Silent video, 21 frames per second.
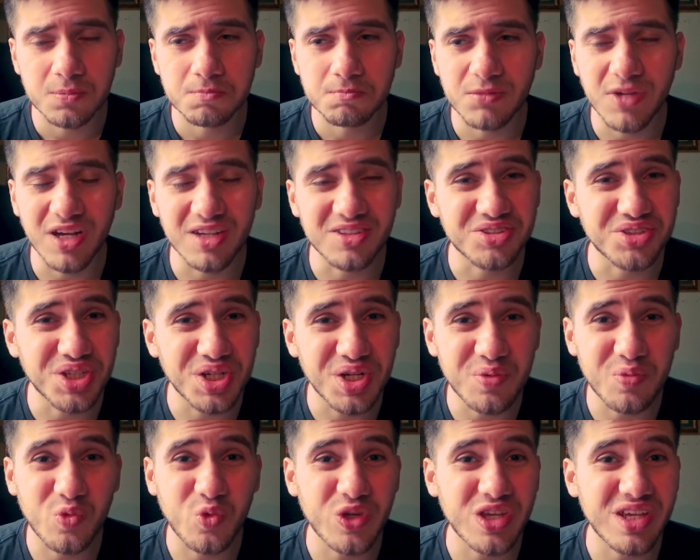a
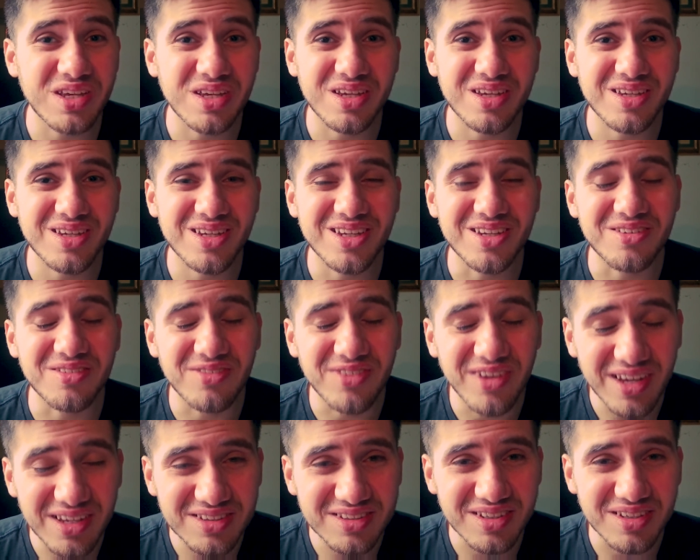term we
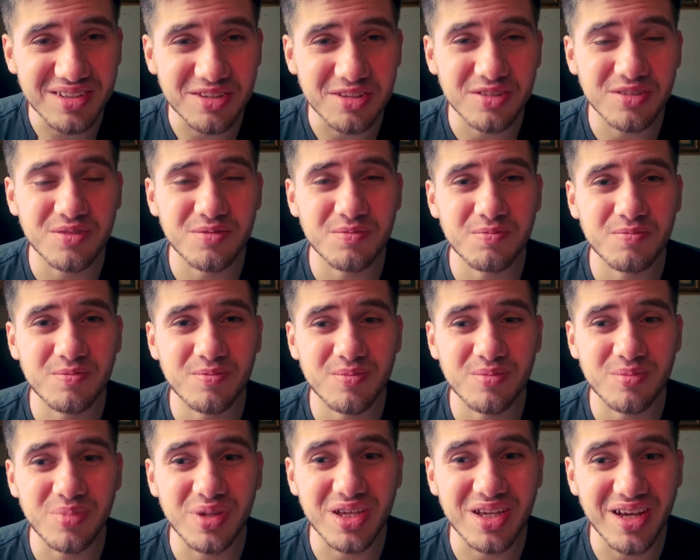invented
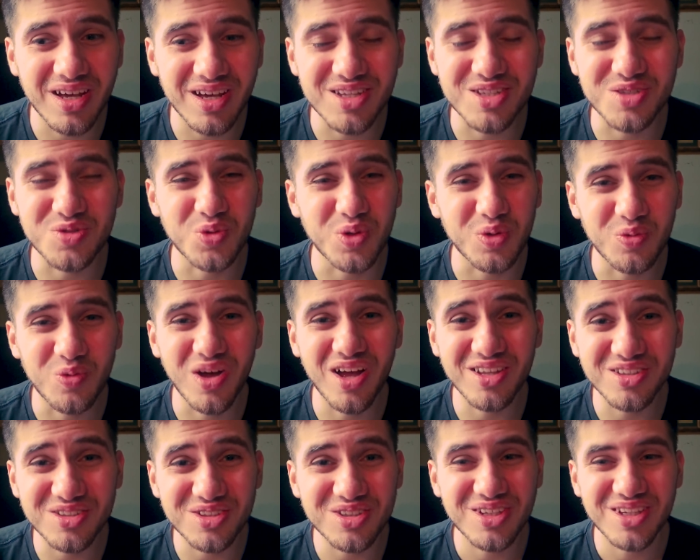because we
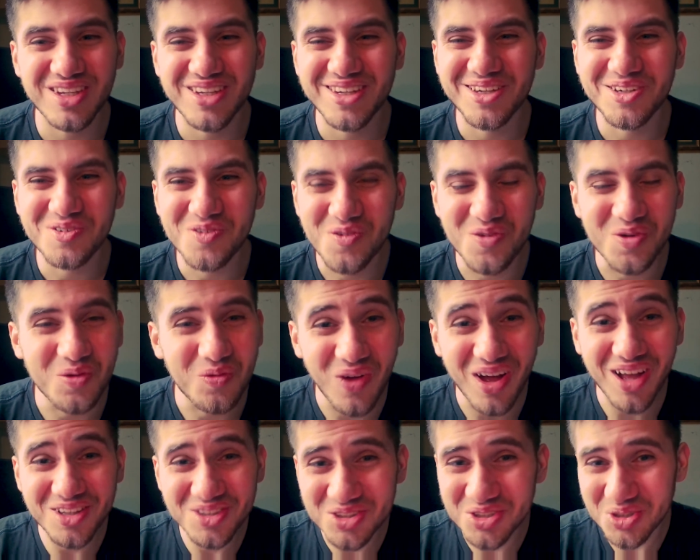want
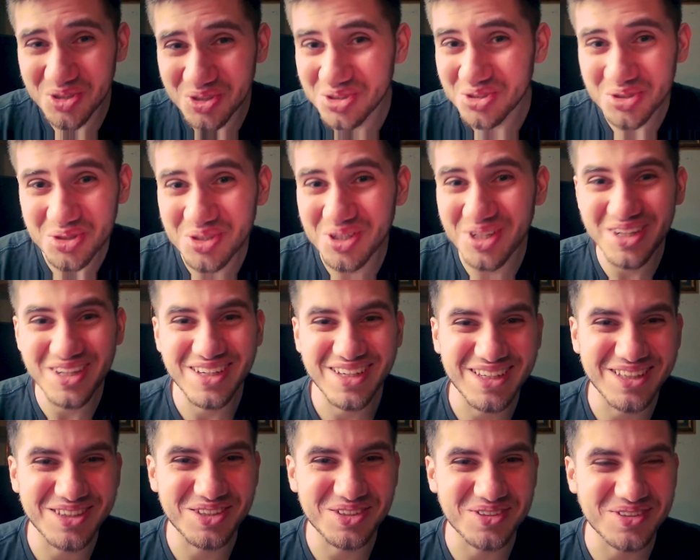you
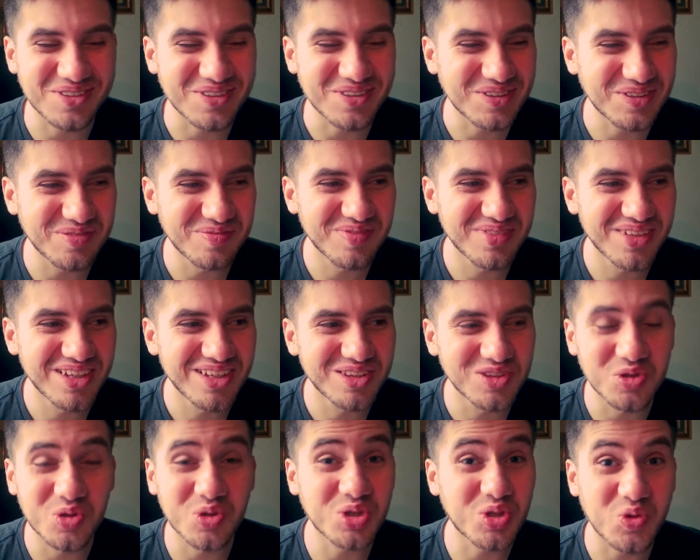to
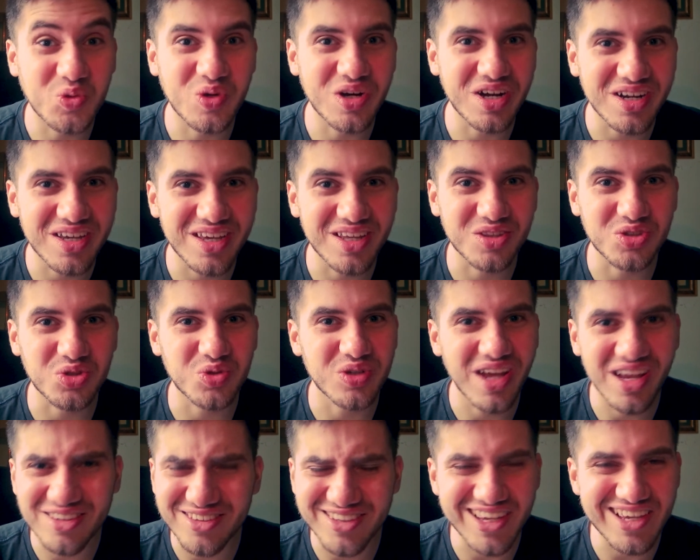do the work and to
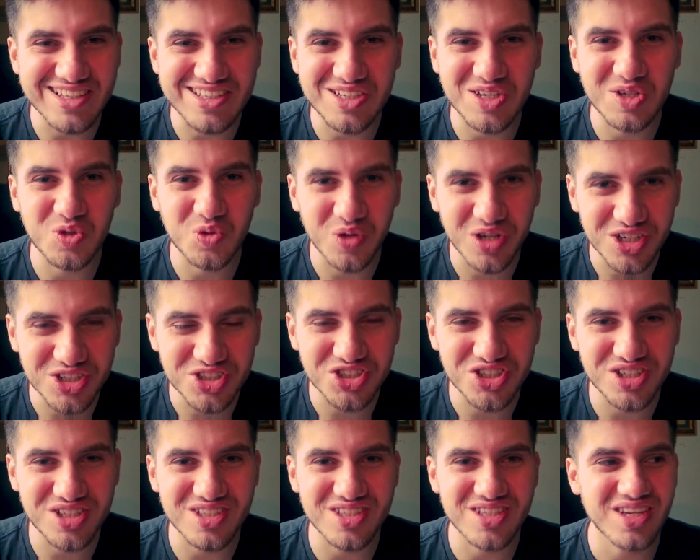not ask
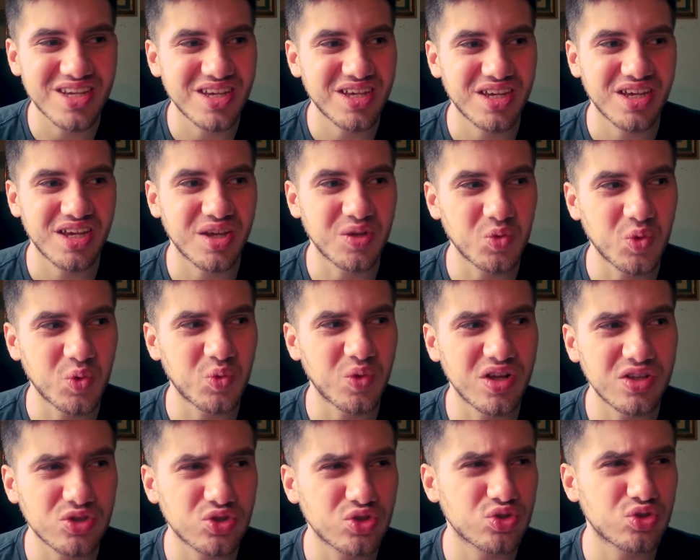questions, and we
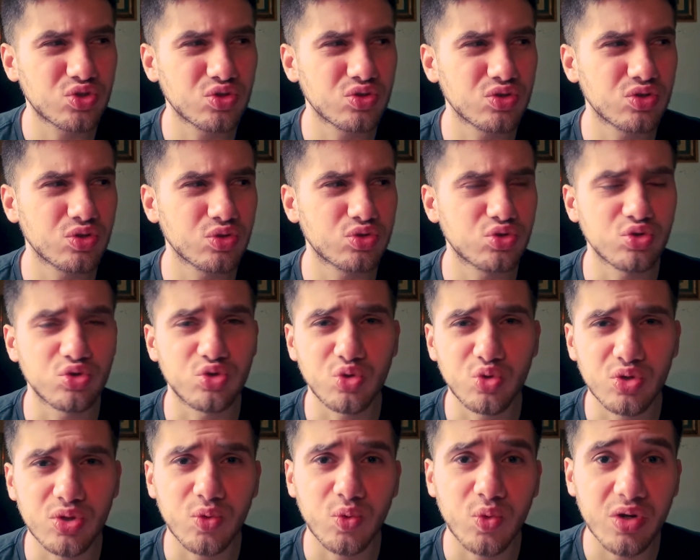want you to
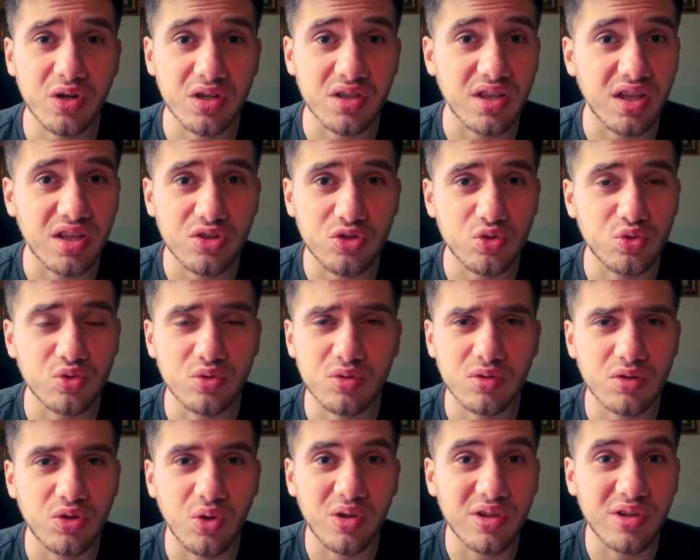do the work that you
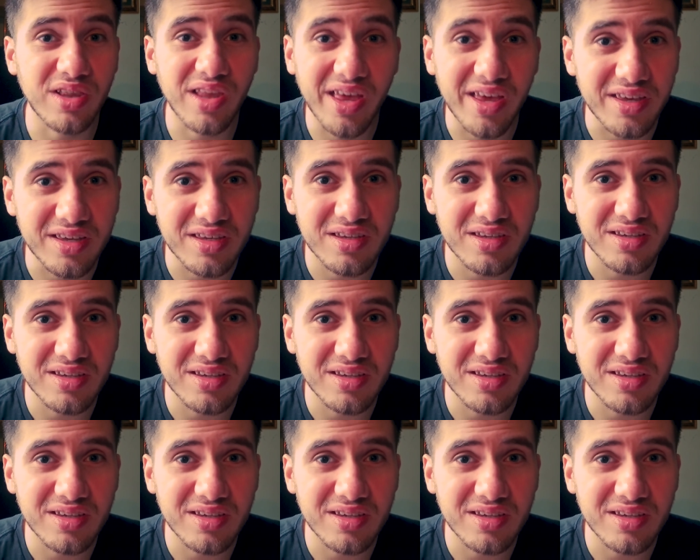don't like.